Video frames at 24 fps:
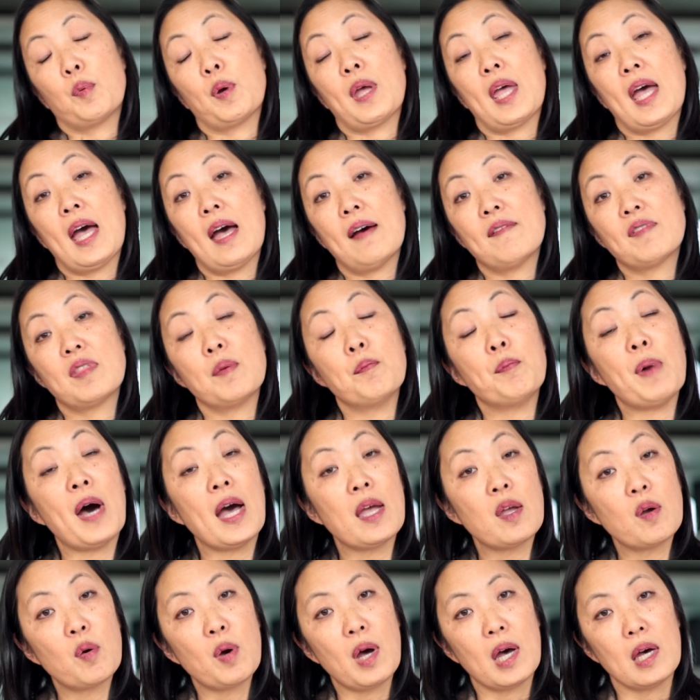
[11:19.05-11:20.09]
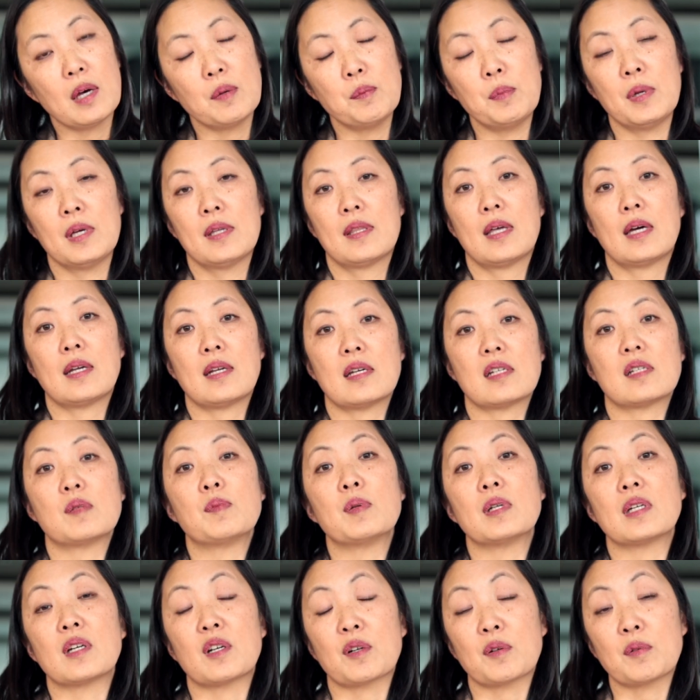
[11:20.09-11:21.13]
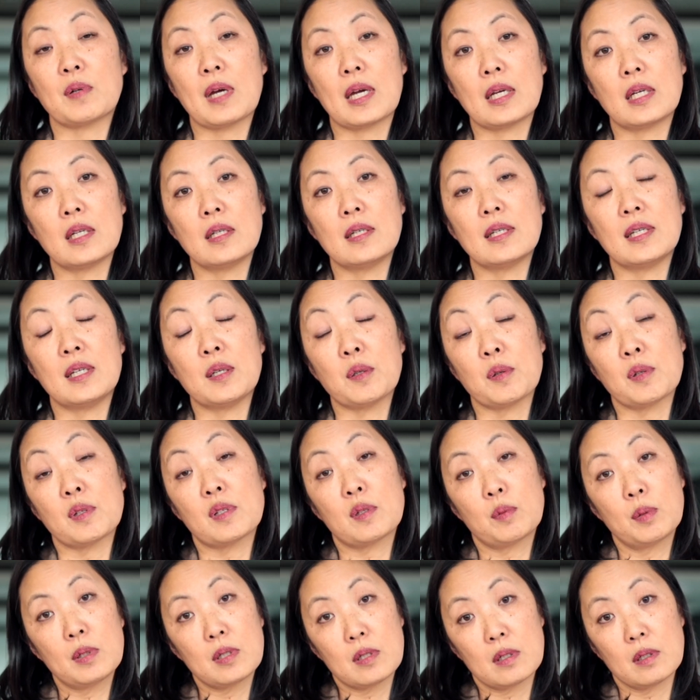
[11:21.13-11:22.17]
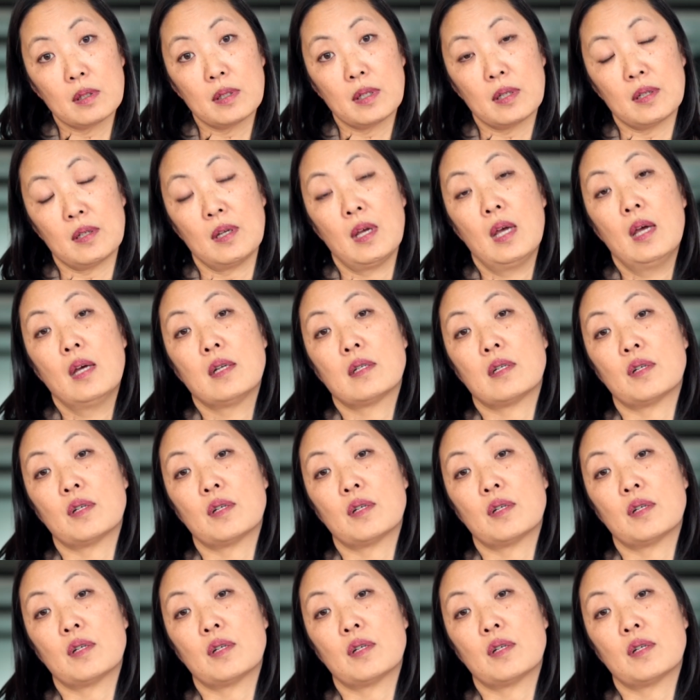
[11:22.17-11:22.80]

We have the biohub that has been created here in Switzerland